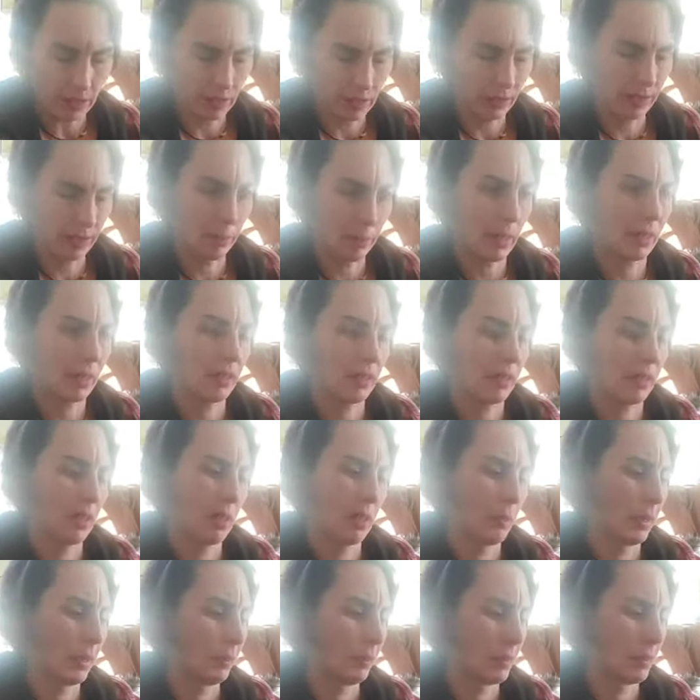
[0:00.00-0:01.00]
get back into
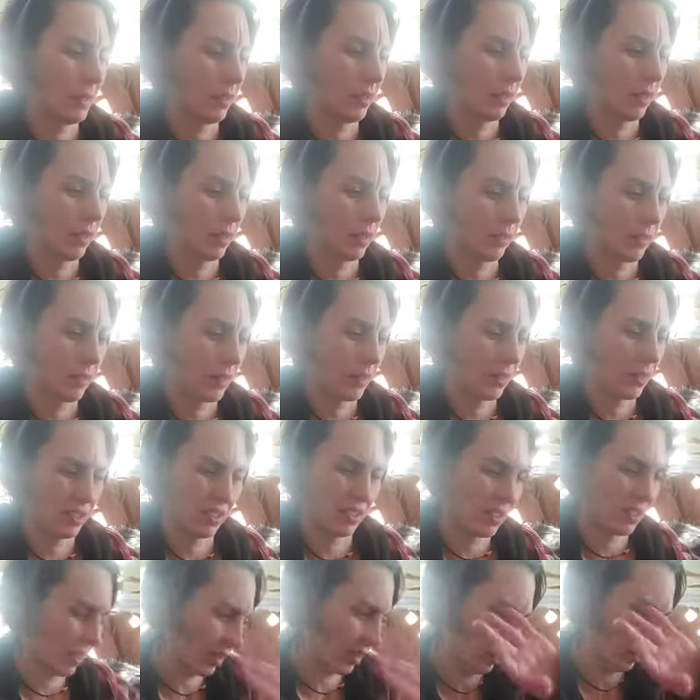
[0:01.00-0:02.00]
that memory a lot that I
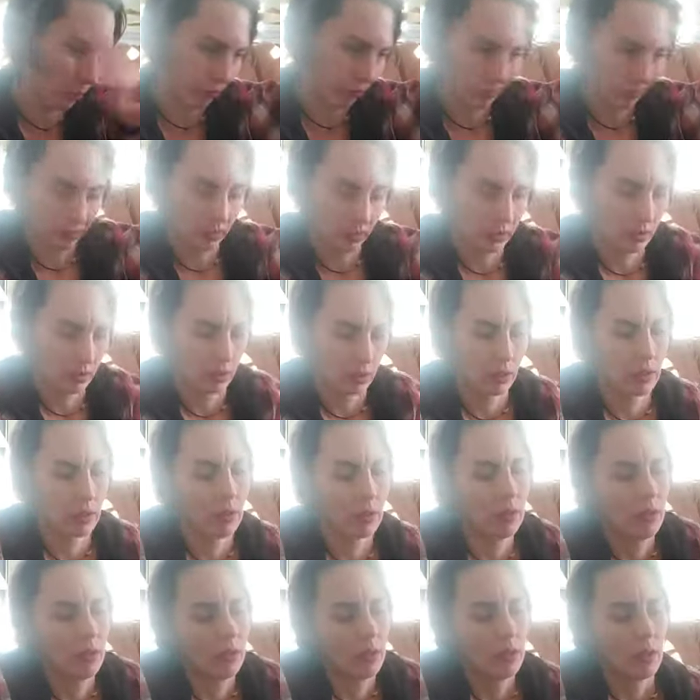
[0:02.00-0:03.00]
just kind of
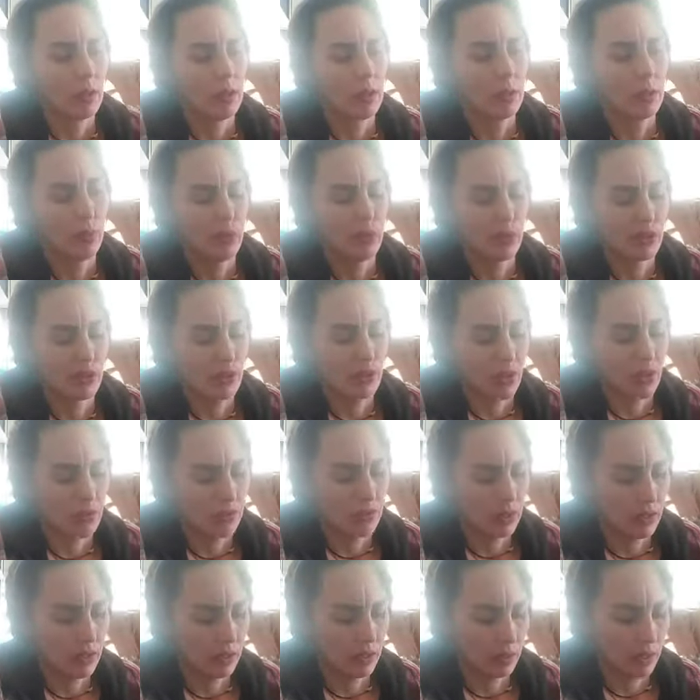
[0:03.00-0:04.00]
pushed off
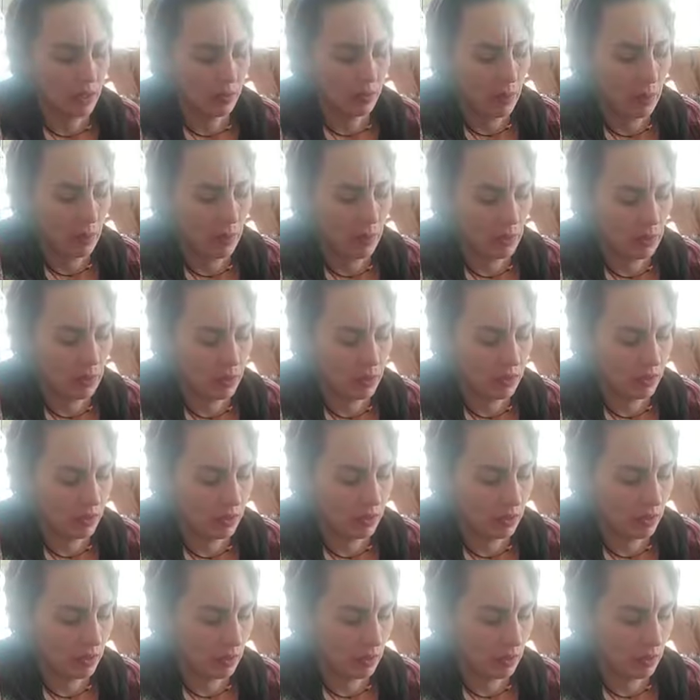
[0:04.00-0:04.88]
to the side of my mind.